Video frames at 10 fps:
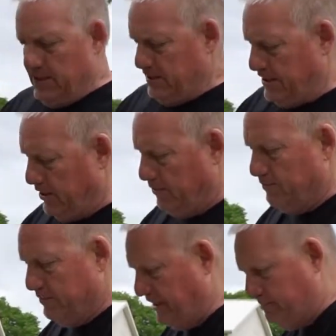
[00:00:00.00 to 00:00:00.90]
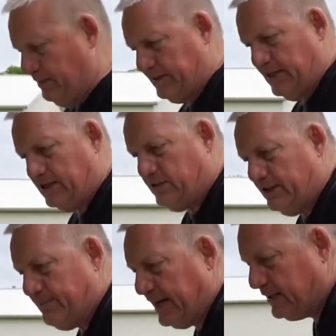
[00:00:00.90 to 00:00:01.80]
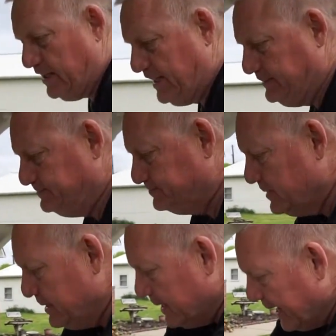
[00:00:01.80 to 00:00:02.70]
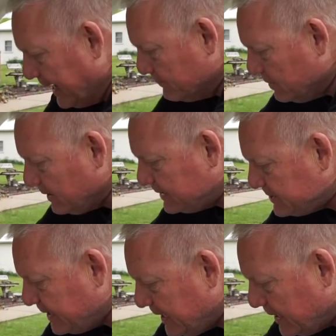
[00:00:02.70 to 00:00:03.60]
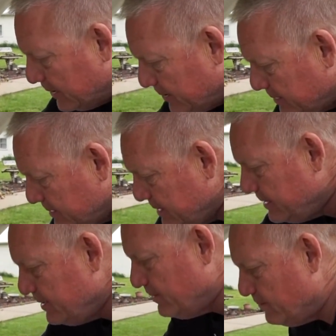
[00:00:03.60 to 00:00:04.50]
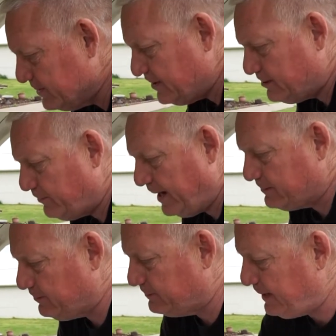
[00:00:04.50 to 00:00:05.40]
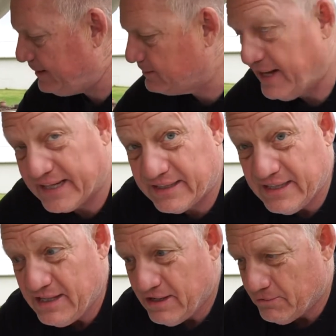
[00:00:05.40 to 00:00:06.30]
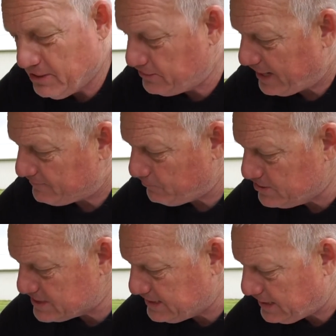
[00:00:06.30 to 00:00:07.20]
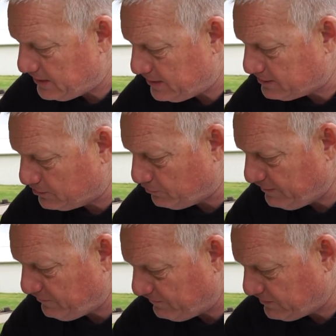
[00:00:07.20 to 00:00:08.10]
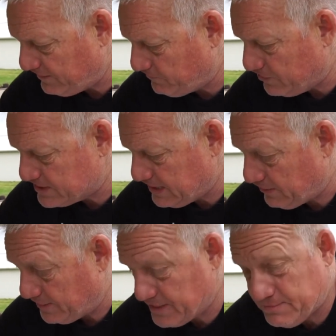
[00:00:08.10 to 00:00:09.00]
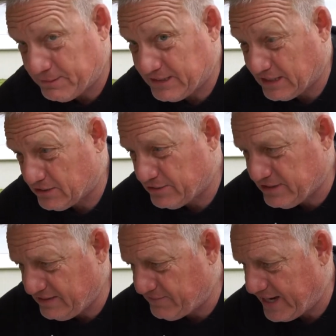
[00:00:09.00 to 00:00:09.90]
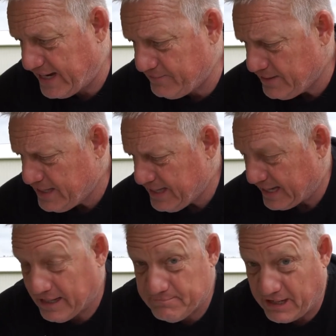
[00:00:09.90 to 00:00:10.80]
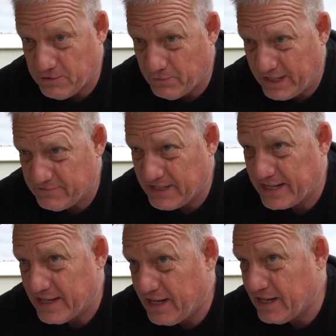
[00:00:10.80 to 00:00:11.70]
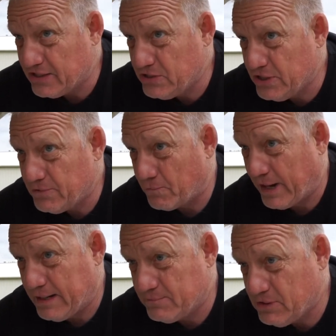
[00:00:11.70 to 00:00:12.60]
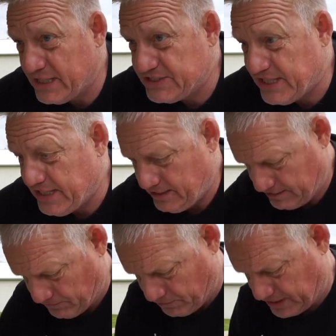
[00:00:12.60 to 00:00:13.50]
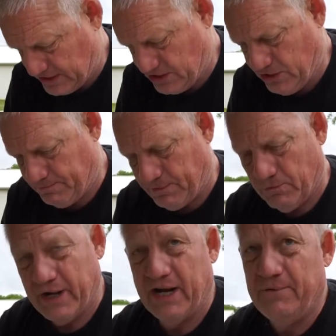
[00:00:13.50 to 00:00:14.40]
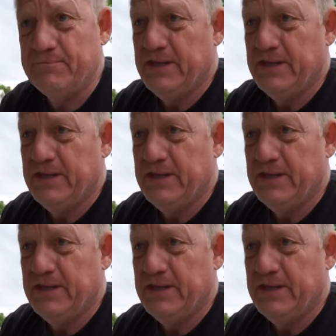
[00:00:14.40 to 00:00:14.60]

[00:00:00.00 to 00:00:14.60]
So let's put the air cleaner back on, and we'll let you hear what this rascal sounds like. With that first gear, it's a 315 first gear on this particular T5, and by the way, I've got a good ram clutch in it that works super well.